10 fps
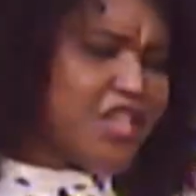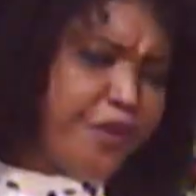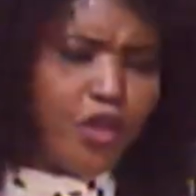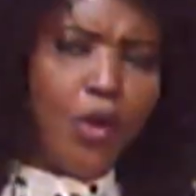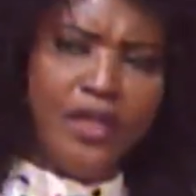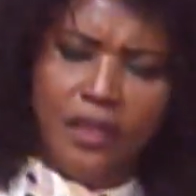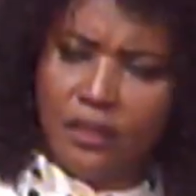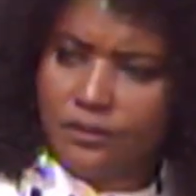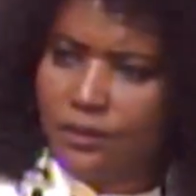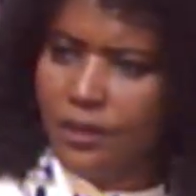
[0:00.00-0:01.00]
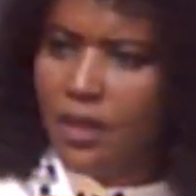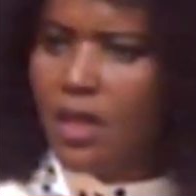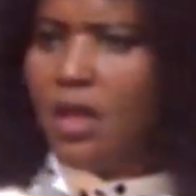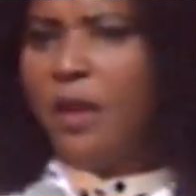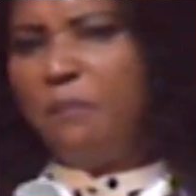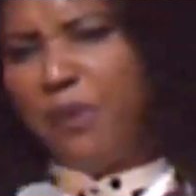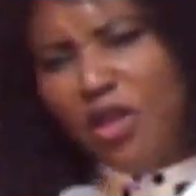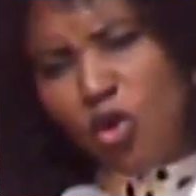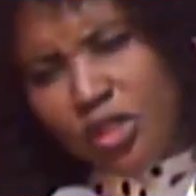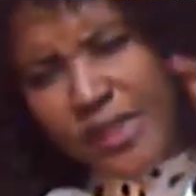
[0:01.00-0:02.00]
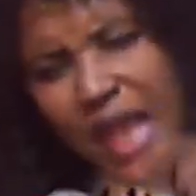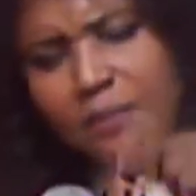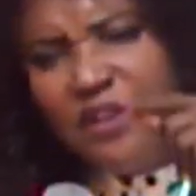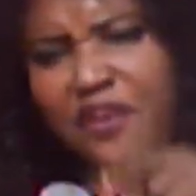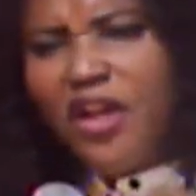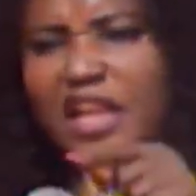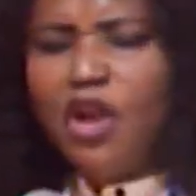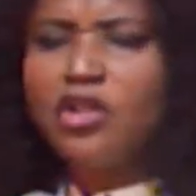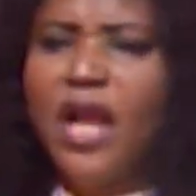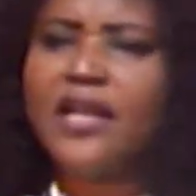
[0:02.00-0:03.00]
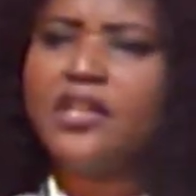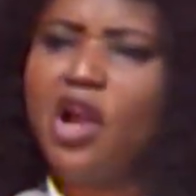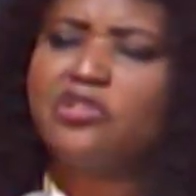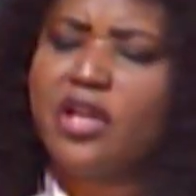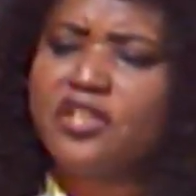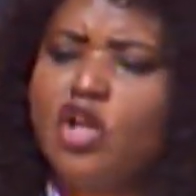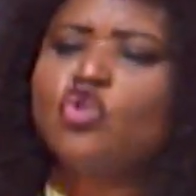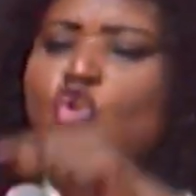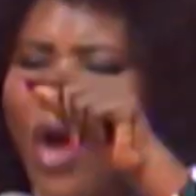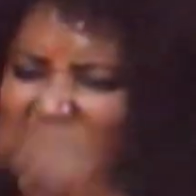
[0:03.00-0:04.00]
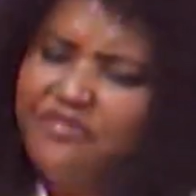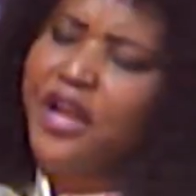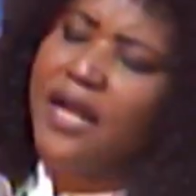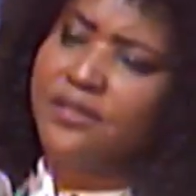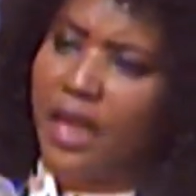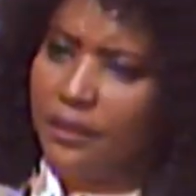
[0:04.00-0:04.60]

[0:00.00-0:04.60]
for your healing. But you stand before the doctor and the doctor says you have cancer.